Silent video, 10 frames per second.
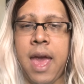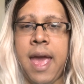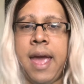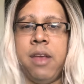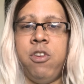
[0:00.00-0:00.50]

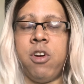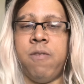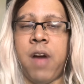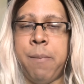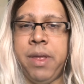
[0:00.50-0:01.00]
And you
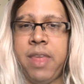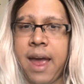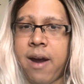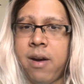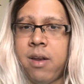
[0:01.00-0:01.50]
can find me
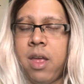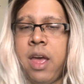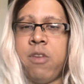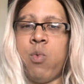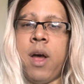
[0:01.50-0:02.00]
there,
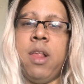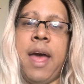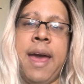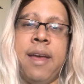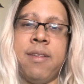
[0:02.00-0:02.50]
as well
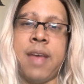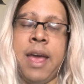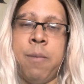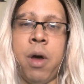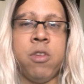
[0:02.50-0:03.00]
as I
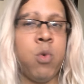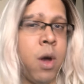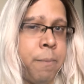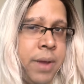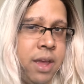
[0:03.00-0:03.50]
am also
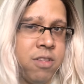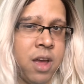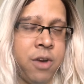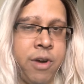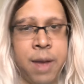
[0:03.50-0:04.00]
on Peaks
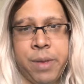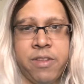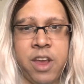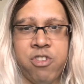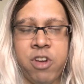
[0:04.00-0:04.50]
under
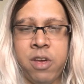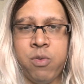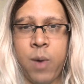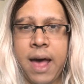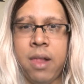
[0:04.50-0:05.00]
Anastasia
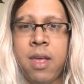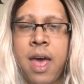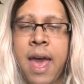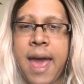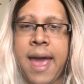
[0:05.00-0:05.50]
as well.
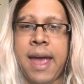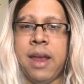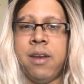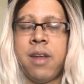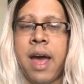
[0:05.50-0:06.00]

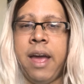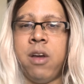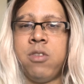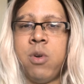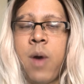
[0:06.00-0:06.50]
And I
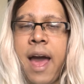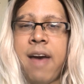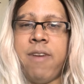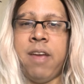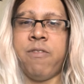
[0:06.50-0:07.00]
also
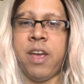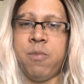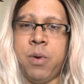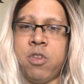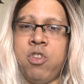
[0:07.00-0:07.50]
have a
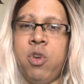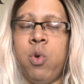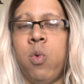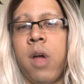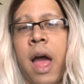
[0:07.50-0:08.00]
Facebook
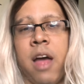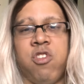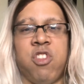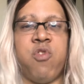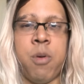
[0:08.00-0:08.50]
too,
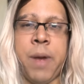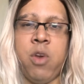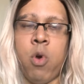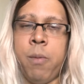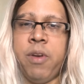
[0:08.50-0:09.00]
just for my
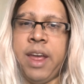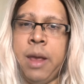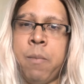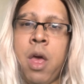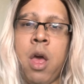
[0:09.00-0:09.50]
normal
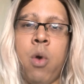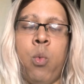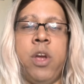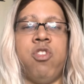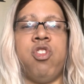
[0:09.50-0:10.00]
name,
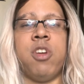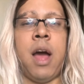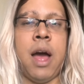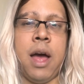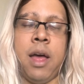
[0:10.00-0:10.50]
which
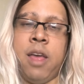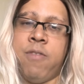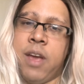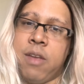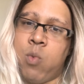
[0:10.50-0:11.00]

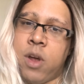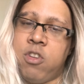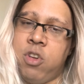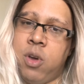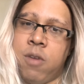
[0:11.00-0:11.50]
if you guys want
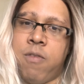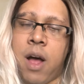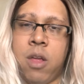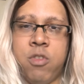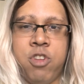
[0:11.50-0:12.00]
to, you can
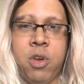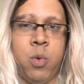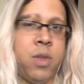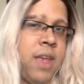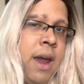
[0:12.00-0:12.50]
follow
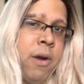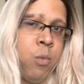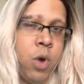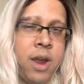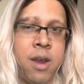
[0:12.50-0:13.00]
too, is
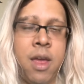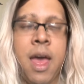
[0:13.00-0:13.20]
Aaron Wood.